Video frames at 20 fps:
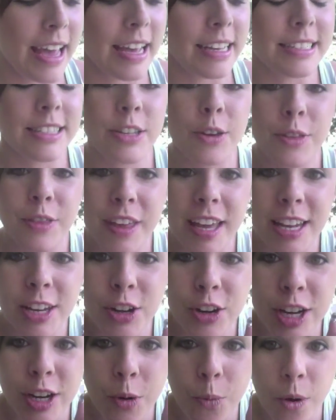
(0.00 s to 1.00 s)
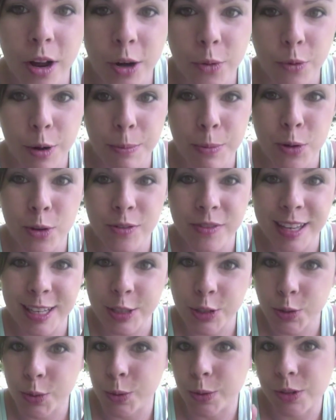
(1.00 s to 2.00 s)
so then you're going to want to remove
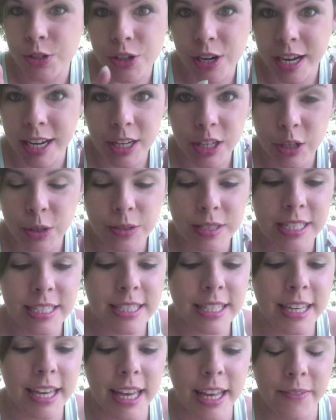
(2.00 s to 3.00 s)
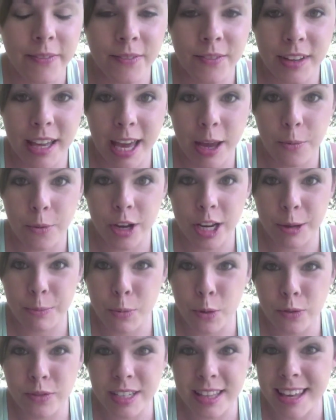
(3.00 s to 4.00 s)
these tools. You're not going to use these again. Okay, we're going to
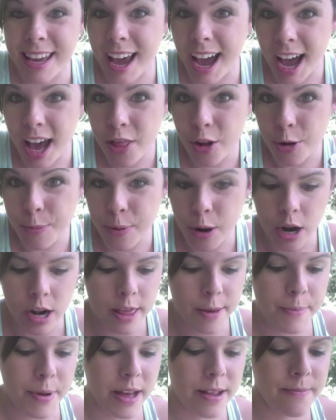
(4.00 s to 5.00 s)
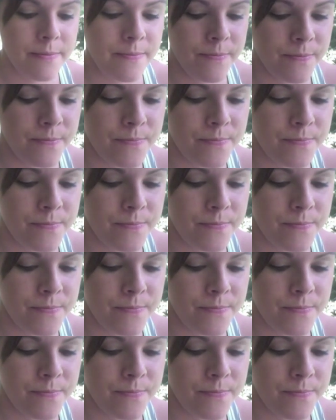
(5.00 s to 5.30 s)
move to the other part of the button.